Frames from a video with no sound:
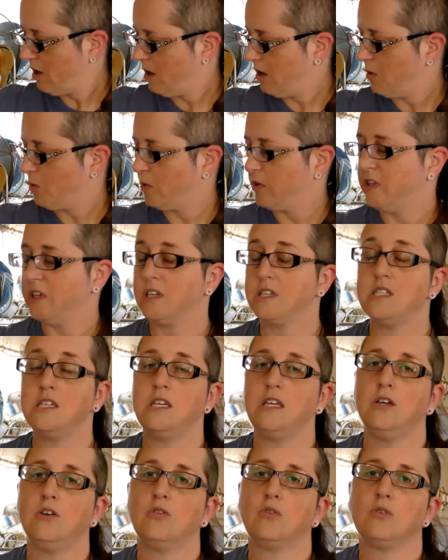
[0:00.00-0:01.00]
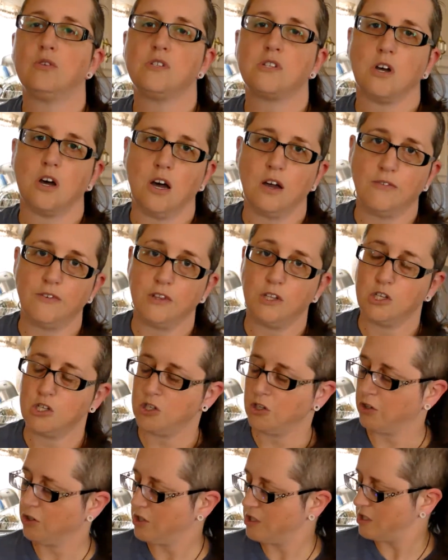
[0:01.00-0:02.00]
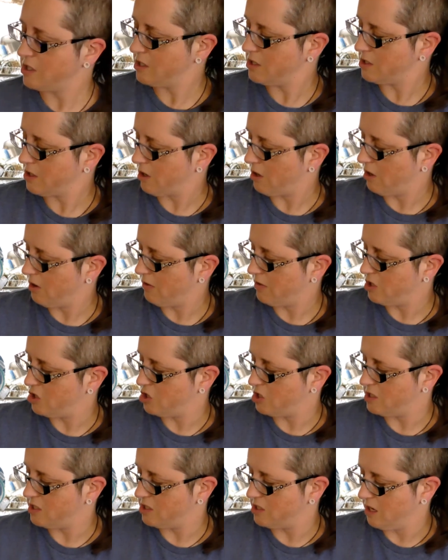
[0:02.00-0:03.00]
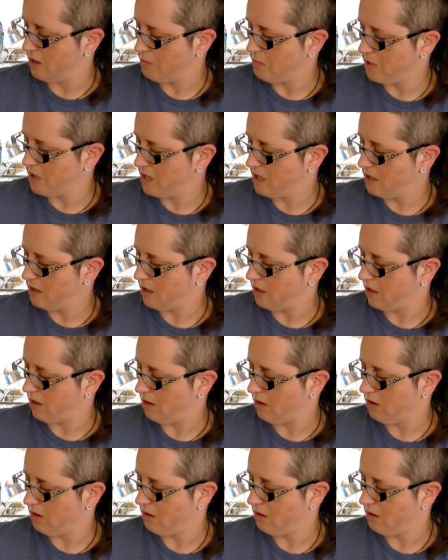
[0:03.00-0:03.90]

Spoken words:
When the tea cools off and the sugar's dissolved, just dump it in there.